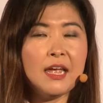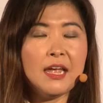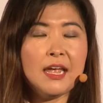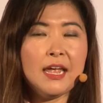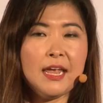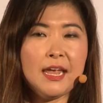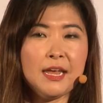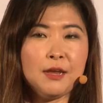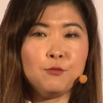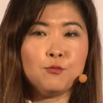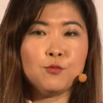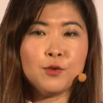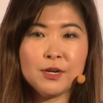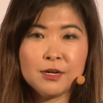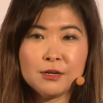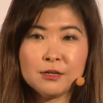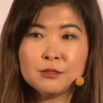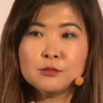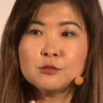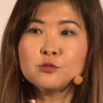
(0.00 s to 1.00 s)
a
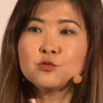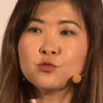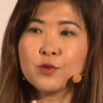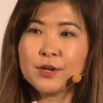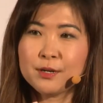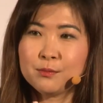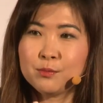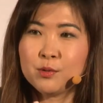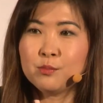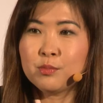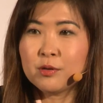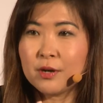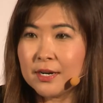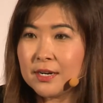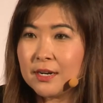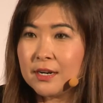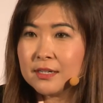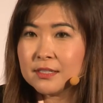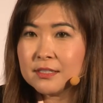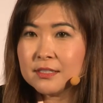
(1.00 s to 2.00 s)
real tradable
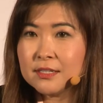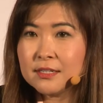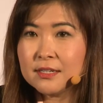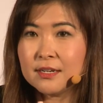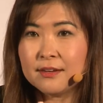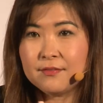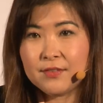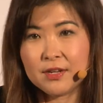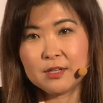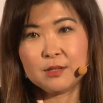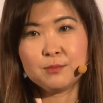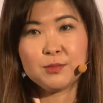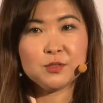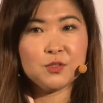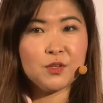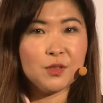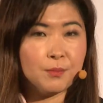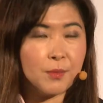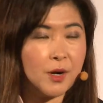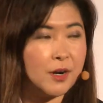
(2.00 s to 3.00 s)
product available
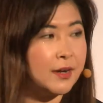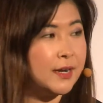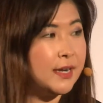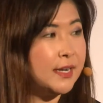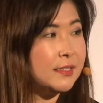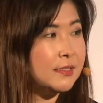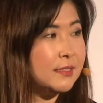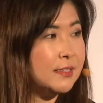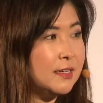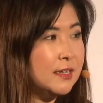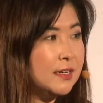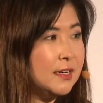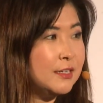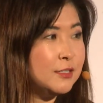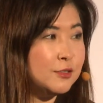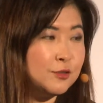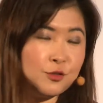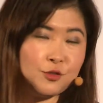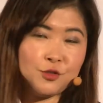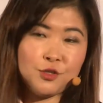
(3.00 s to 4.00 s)
to the market
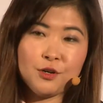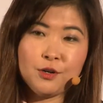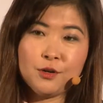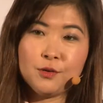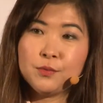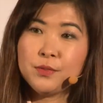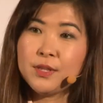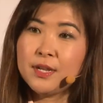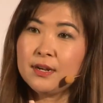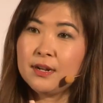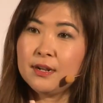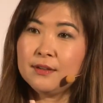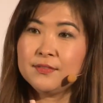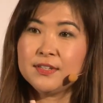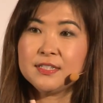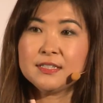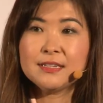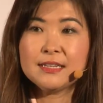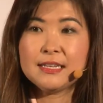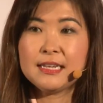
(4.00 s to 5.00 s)
to show that
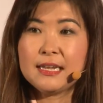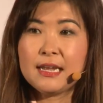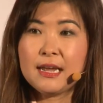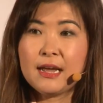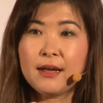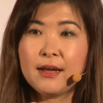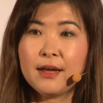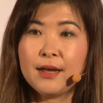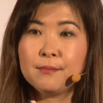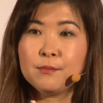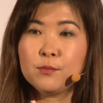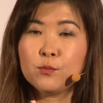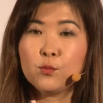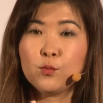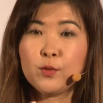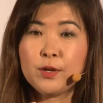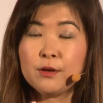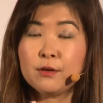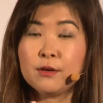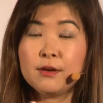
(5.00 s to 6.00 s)
obviously
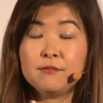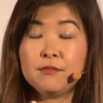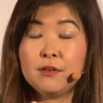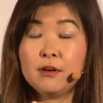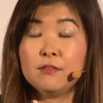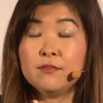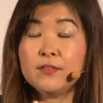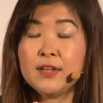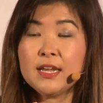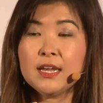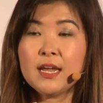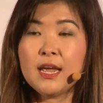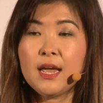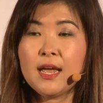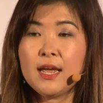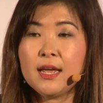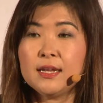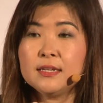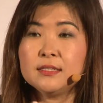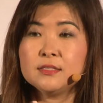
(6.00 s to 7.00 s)
we are evolving
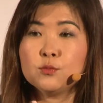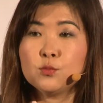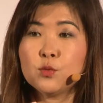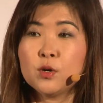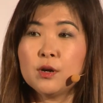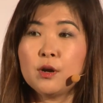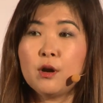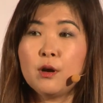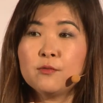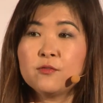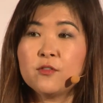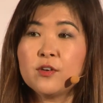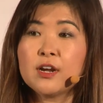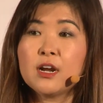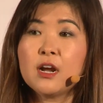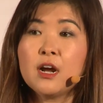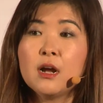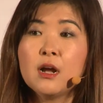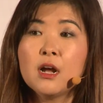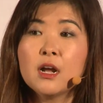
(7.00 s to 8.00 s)
and we're offering
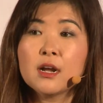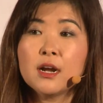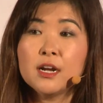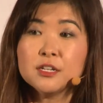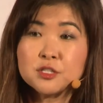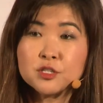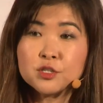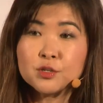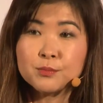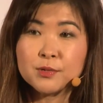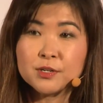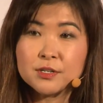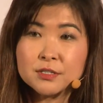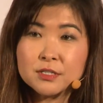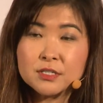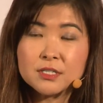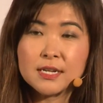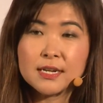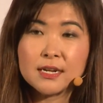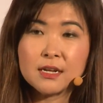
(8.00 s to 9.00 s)

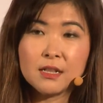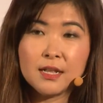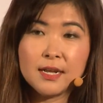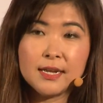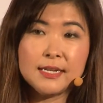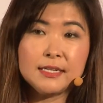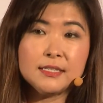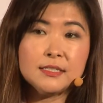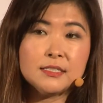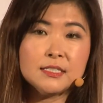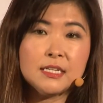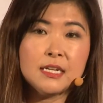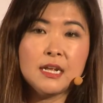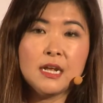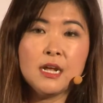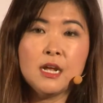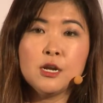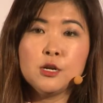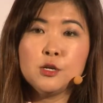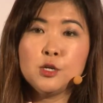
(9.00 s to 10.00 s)
customers and clients,
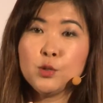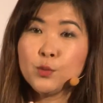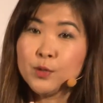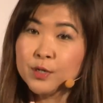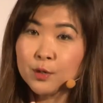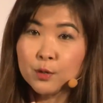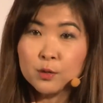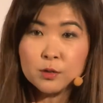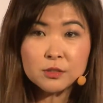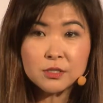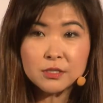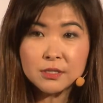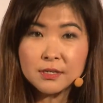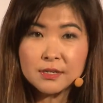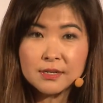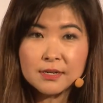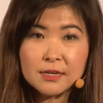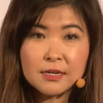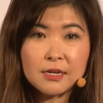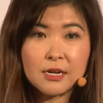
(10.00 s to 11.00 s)
new and old,
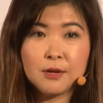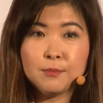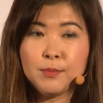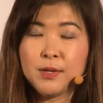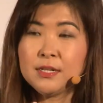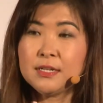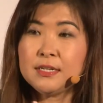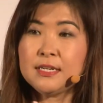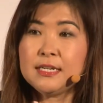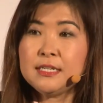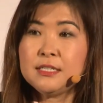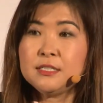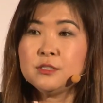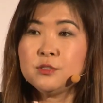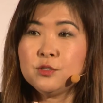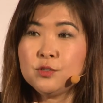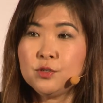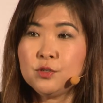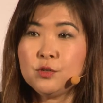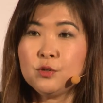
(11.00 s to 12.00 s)
abilities
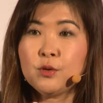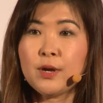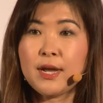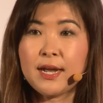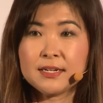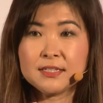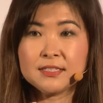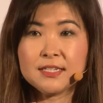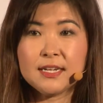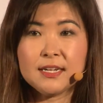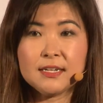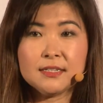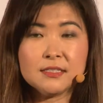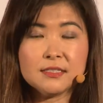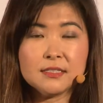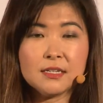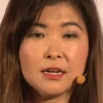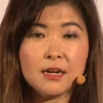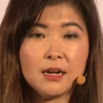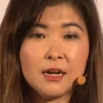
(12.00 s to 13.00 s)
to
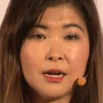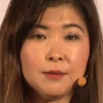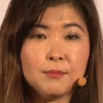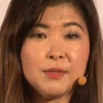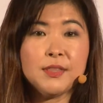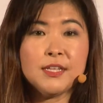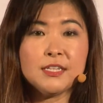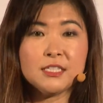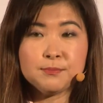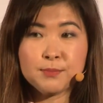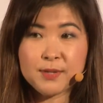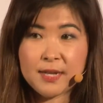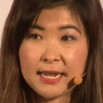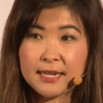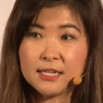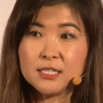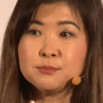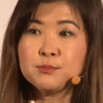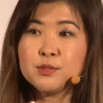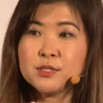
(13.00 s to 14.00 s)
access, in this
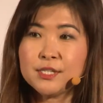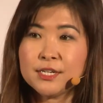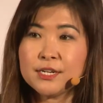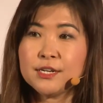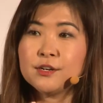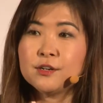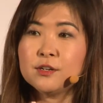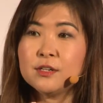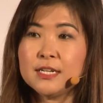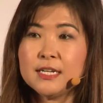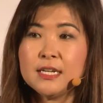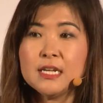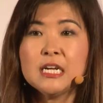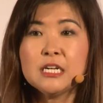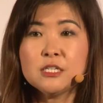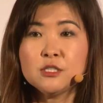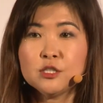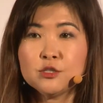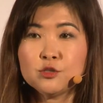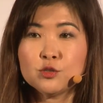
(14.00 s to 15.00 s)
case particularly,
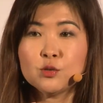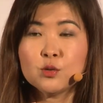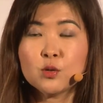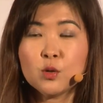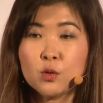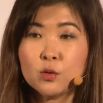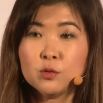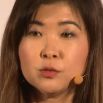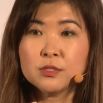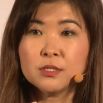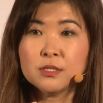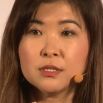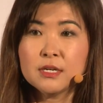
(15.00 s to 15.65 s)
digital gold.